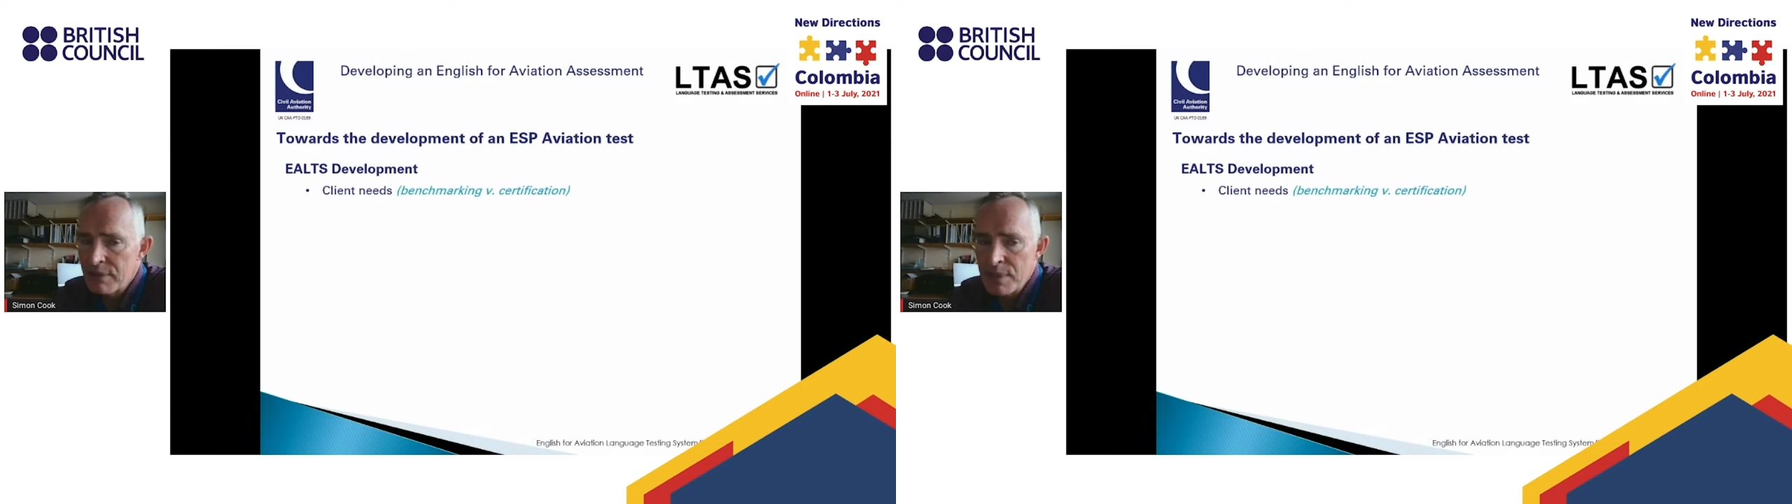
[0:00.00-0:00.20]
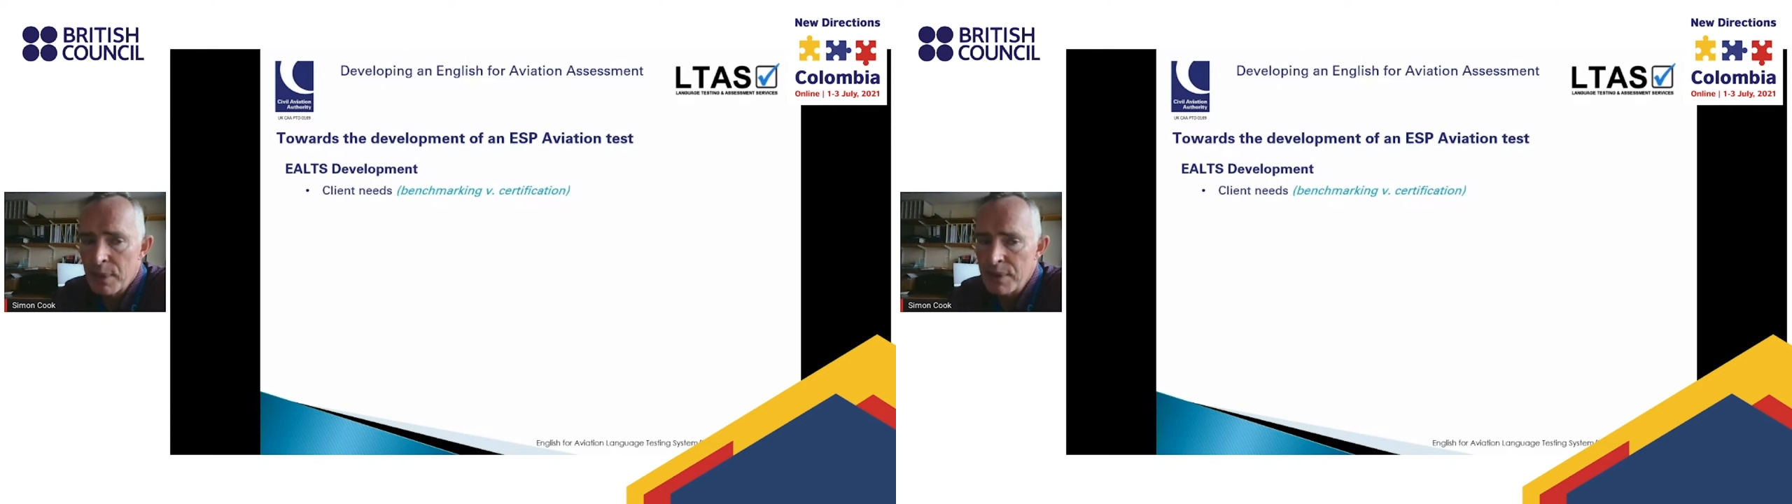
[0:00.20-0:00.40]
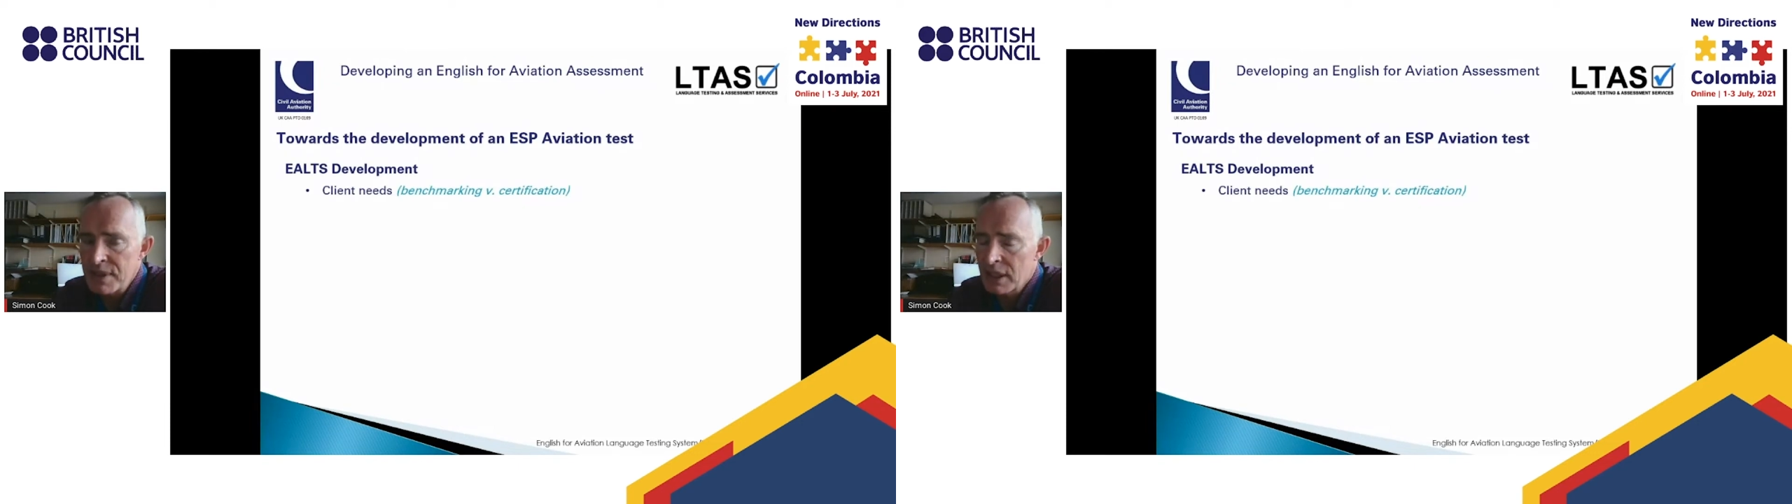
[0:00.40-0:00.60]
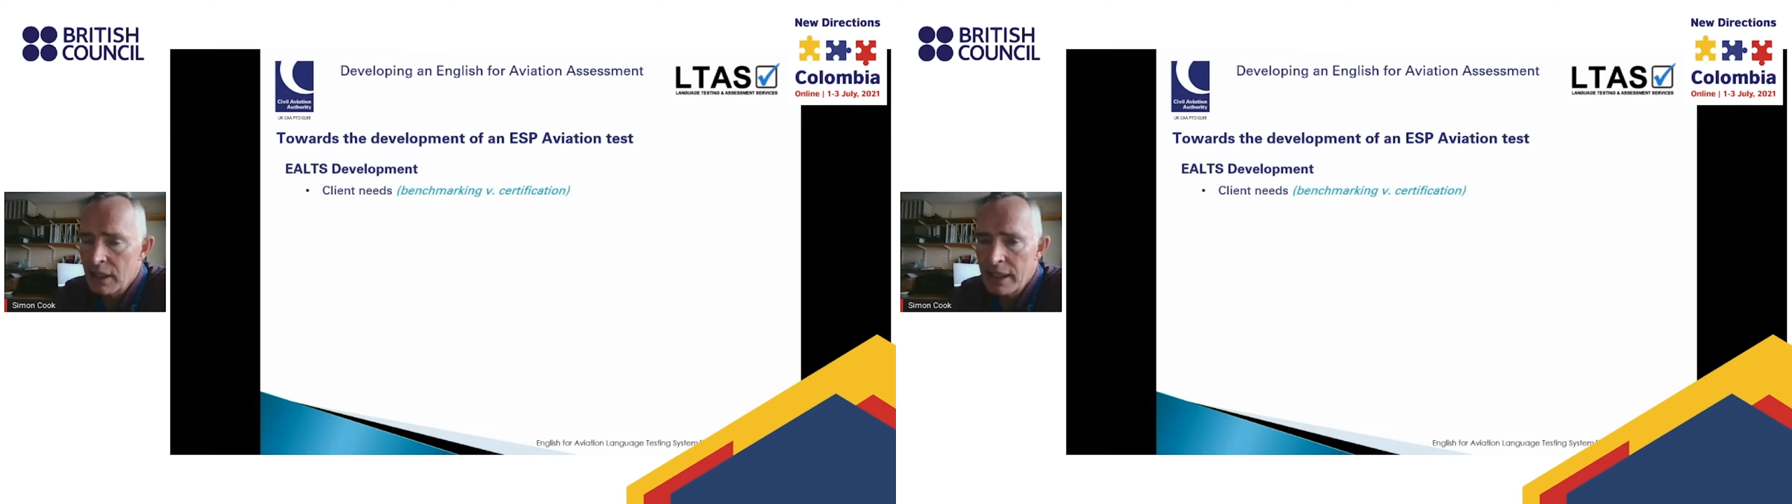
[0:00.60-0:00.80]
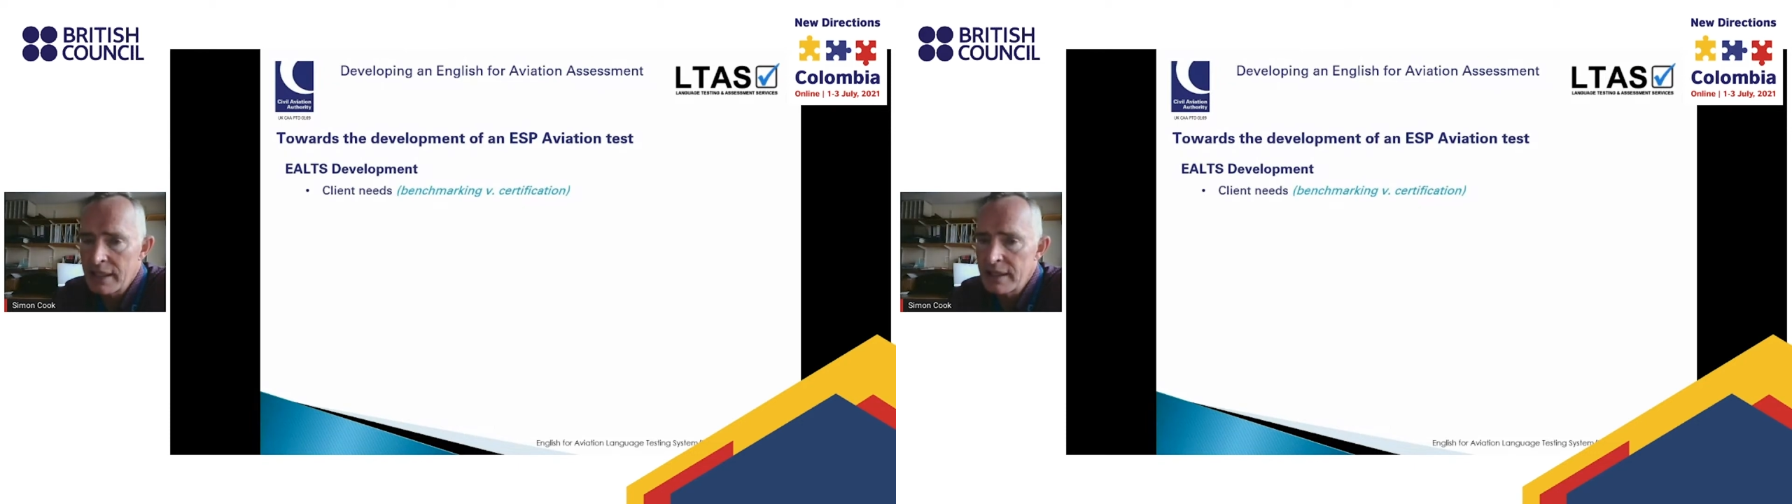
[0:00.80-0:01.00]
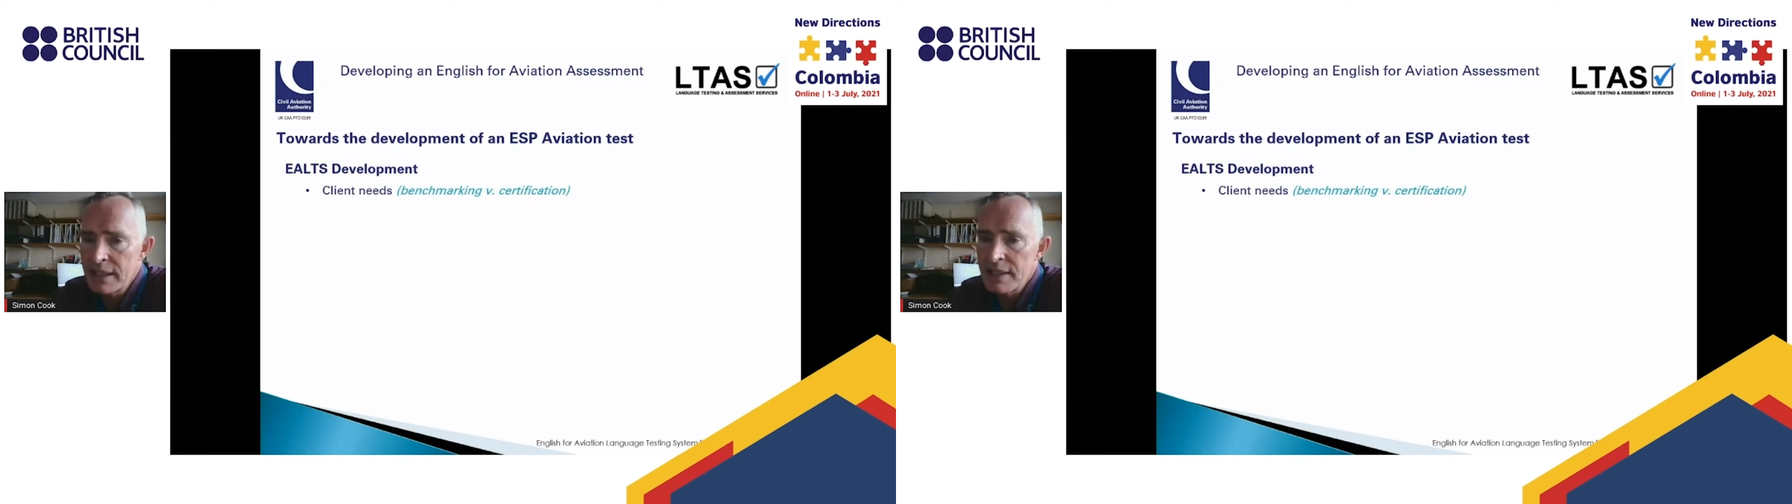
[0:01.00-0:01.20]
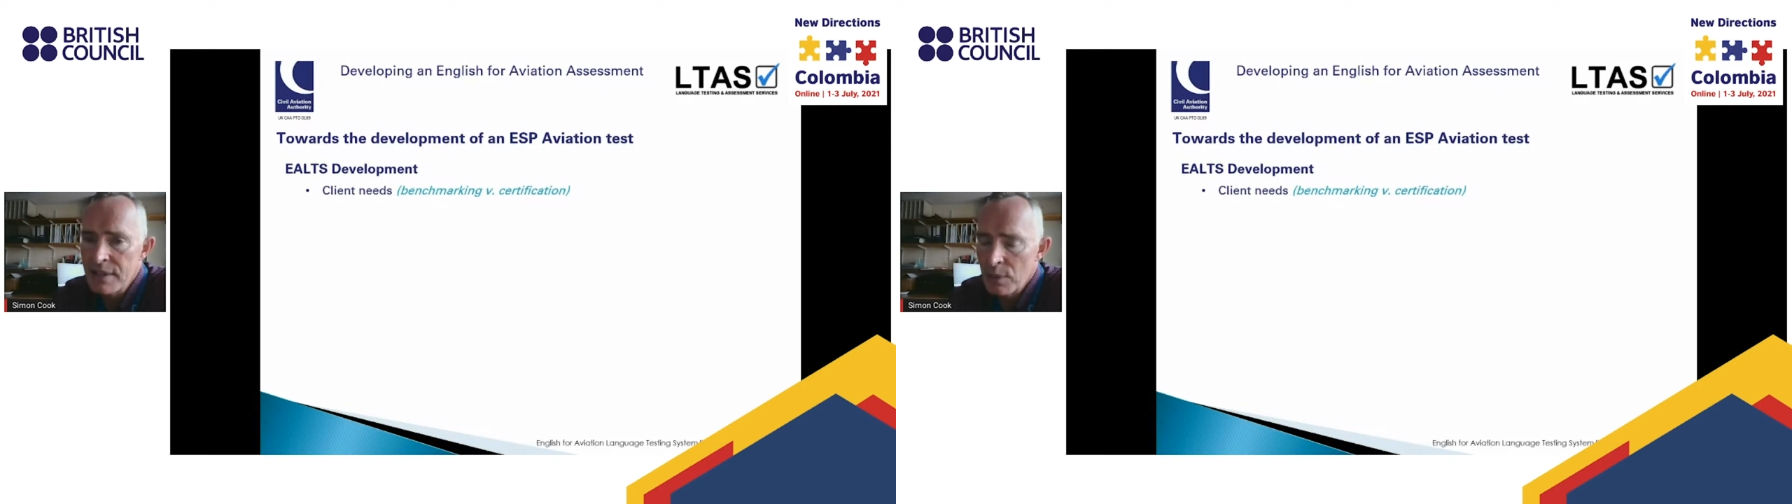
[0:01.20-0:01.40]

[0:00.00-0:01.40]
response to client needs.